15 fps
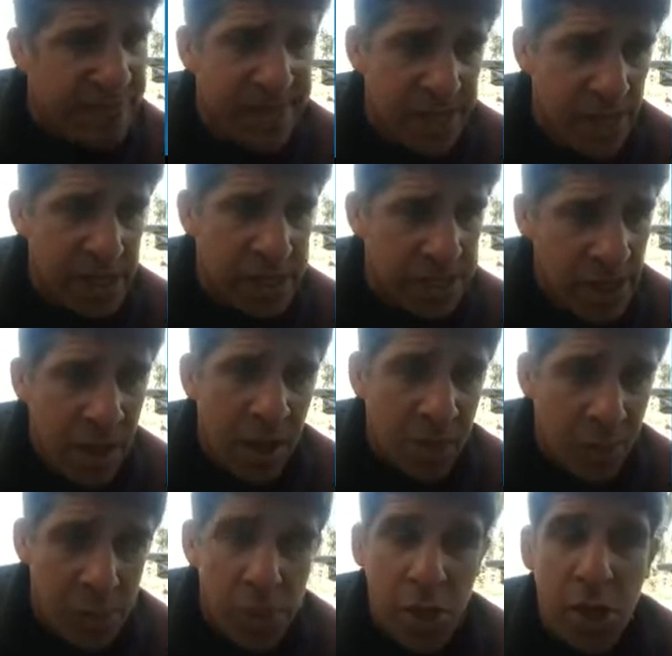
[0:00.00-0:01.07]
says,
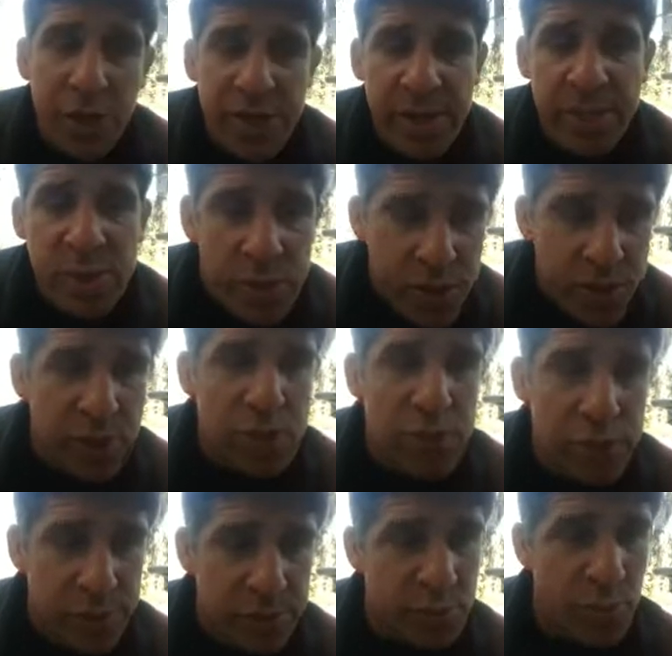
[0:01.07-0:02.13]
"Will all Neptune's
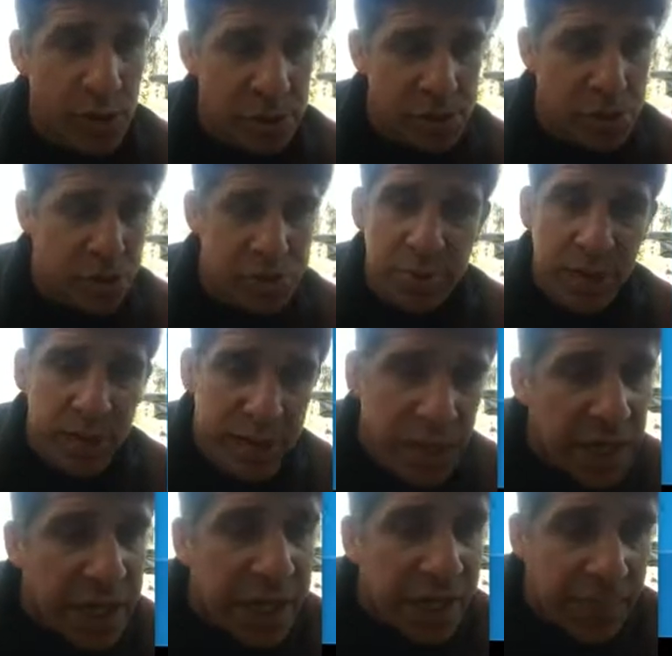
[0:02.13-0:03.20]
ocean wash this blood
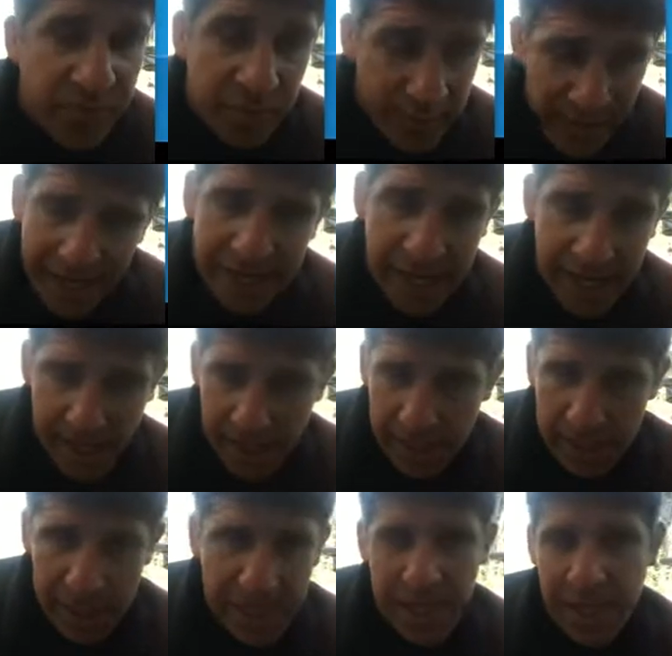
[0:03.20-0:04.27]
clean from my
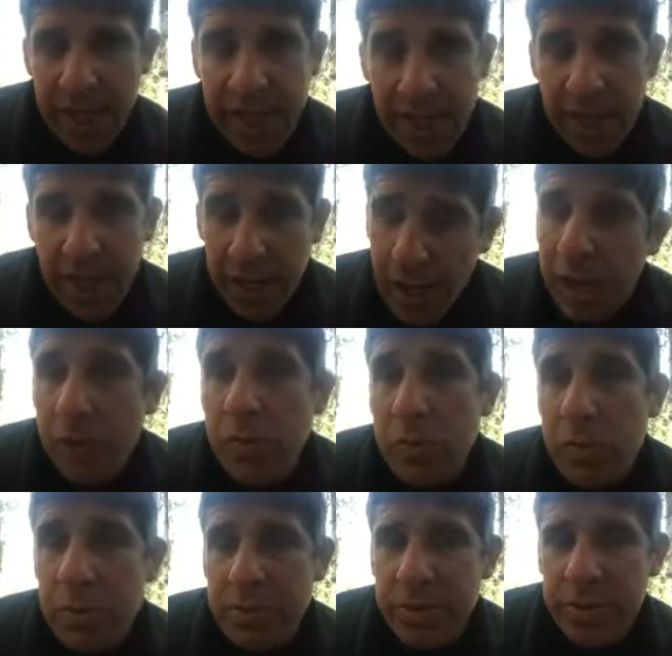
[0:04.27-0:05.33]
hand?
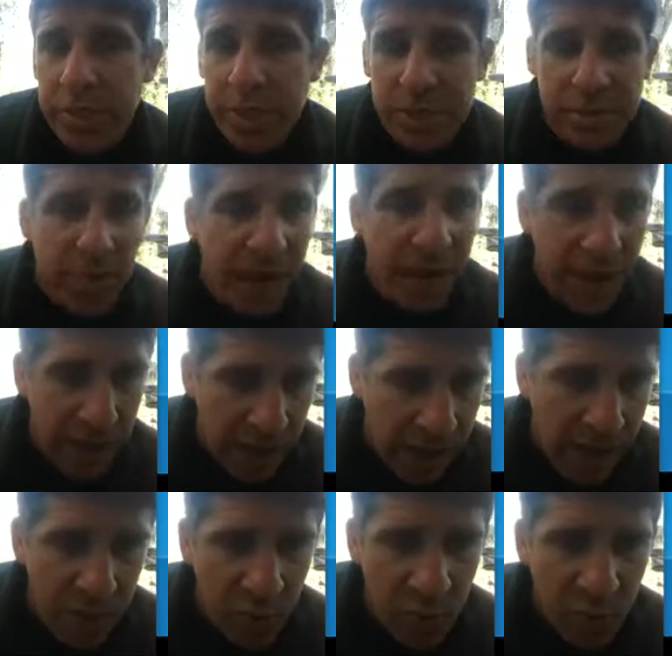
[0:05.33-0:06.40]
No, this my
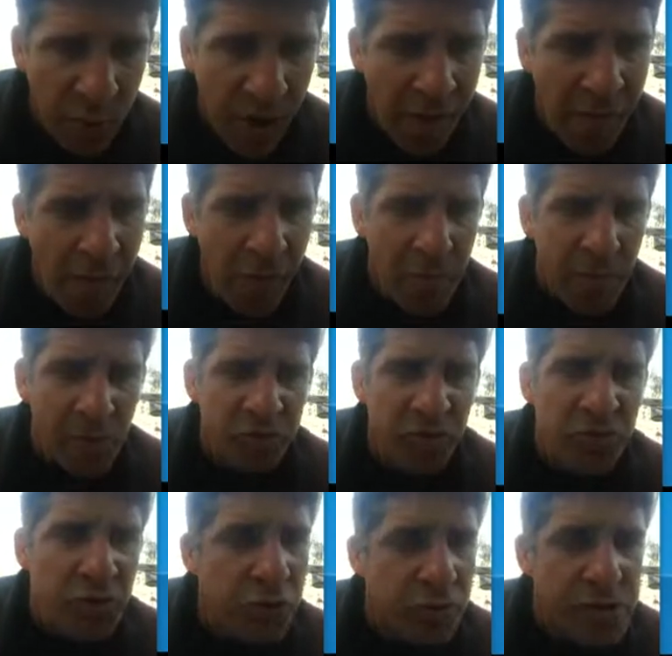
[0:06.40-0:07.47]
hand will rather the
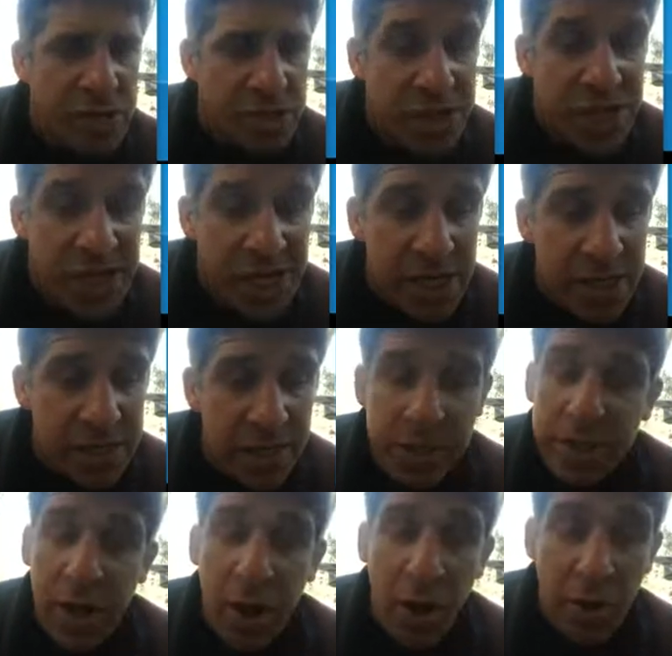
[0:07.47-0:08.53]
multitudinous seas
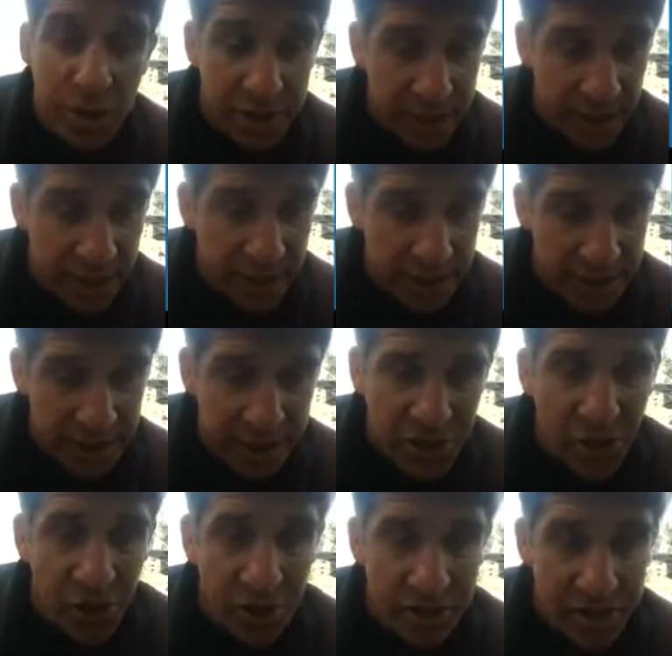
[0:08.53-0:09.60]
incarnadine."
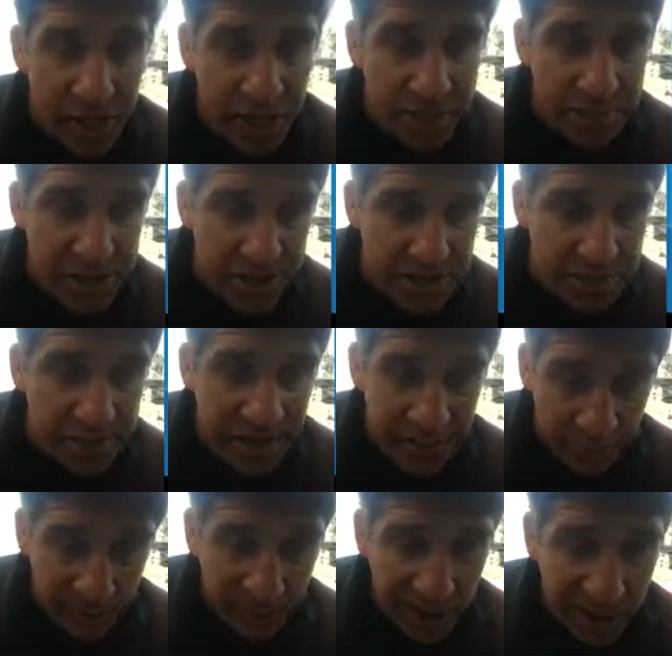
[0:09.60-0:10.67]
Incarnadine means make
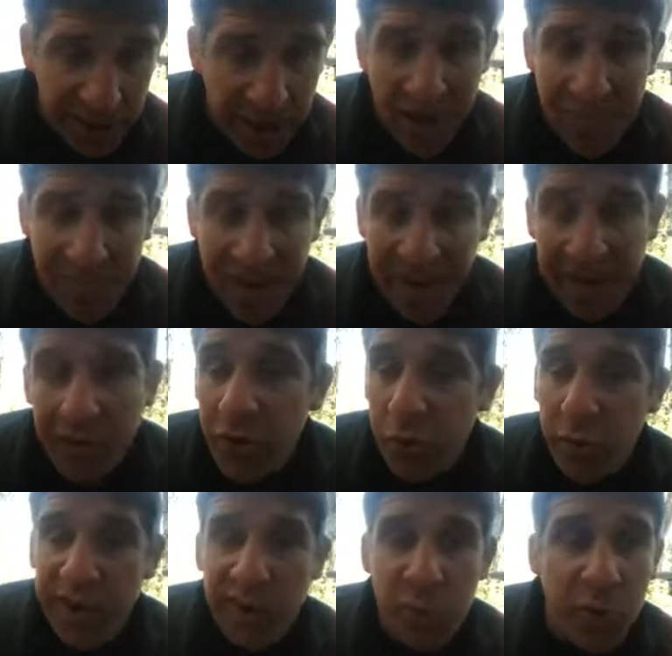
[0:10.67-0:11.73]
red, making the
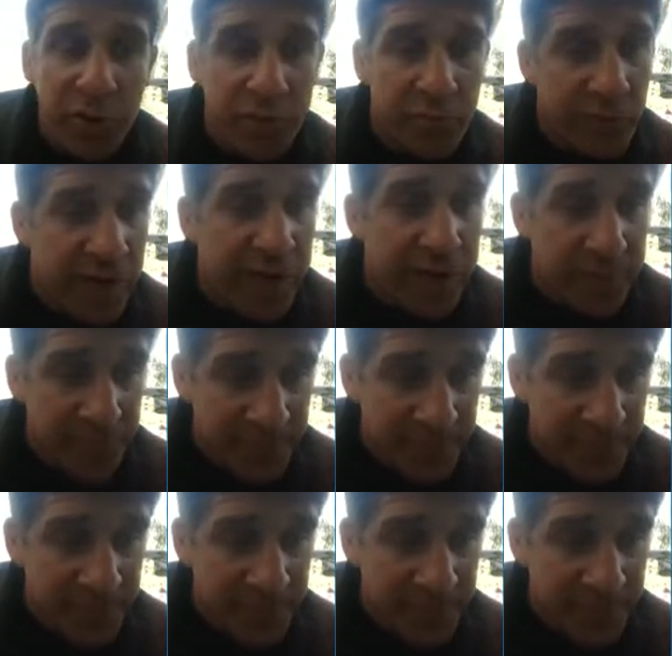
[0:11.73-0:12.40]
green one red.